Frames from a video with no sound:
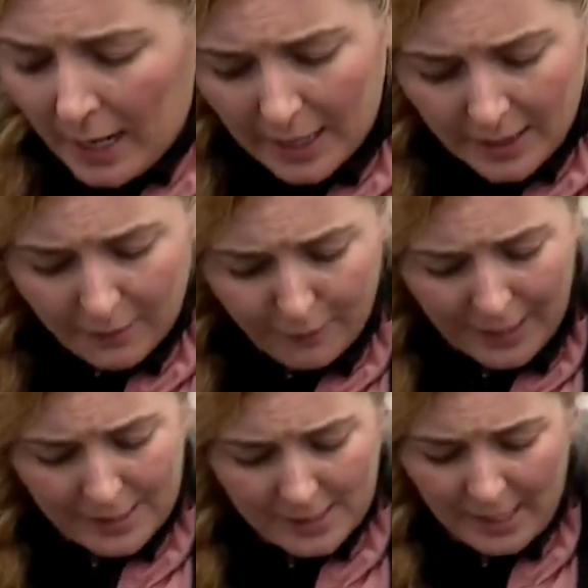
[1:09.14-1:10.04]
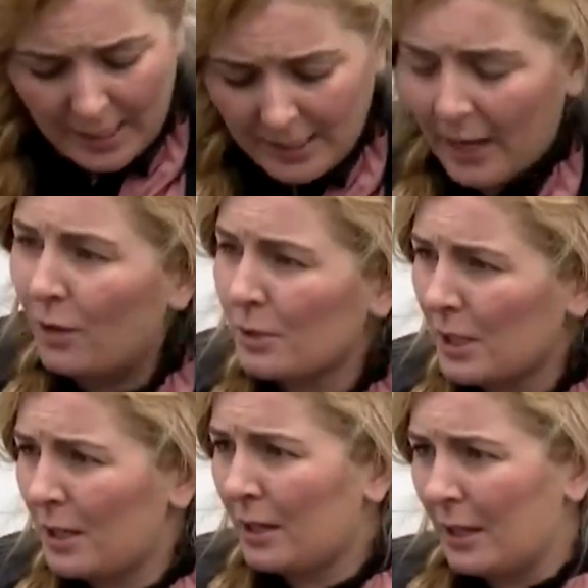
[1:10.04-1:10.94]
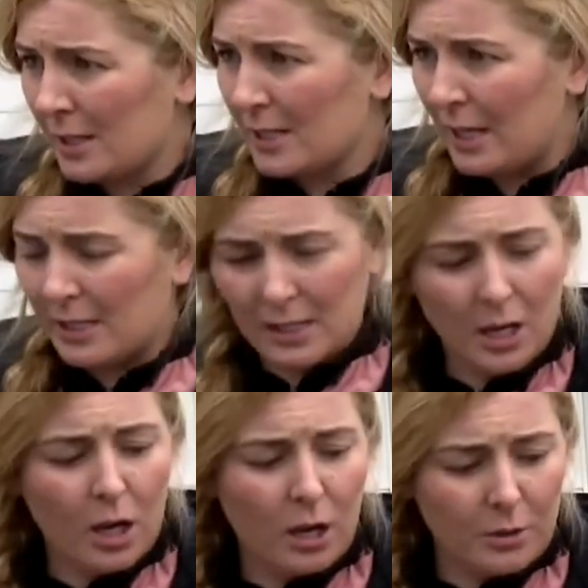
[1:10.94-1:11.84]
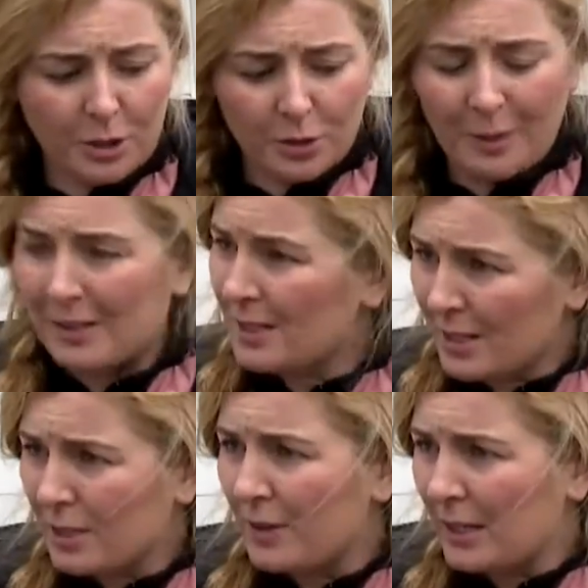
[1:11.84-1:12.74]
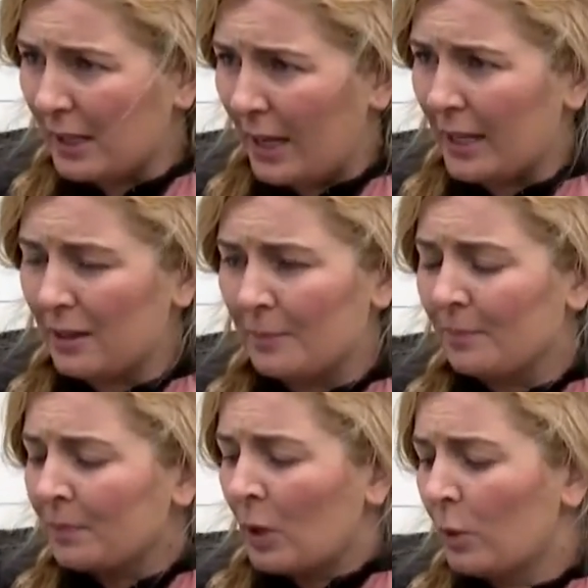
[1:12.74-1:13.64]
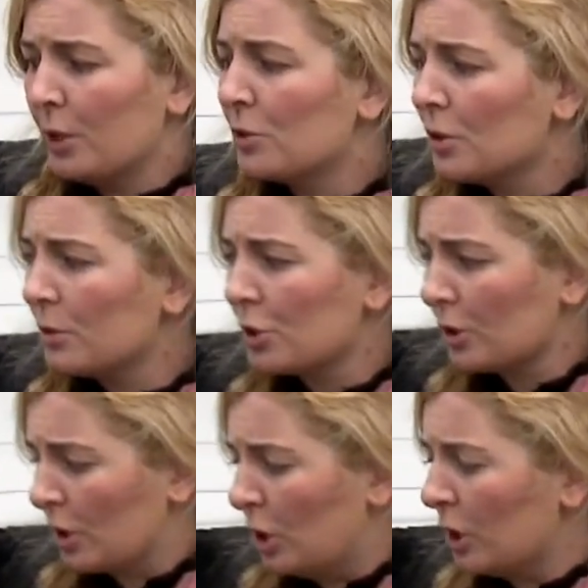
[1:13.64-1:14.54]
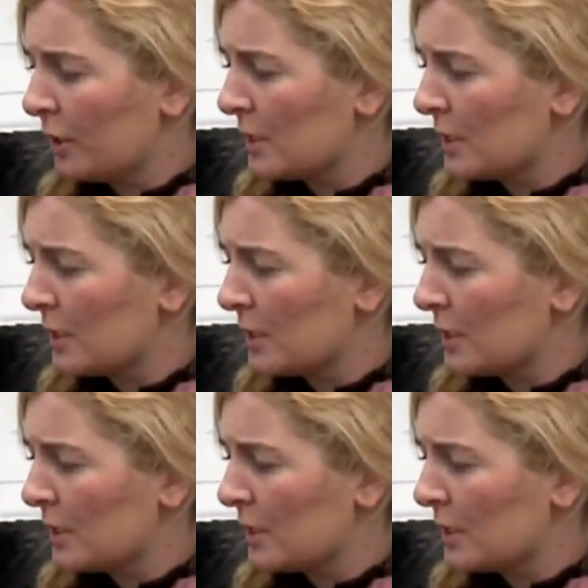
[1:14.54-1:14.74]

and they extend out. They extend, you know, about six feet in length, what you do is you're going to hook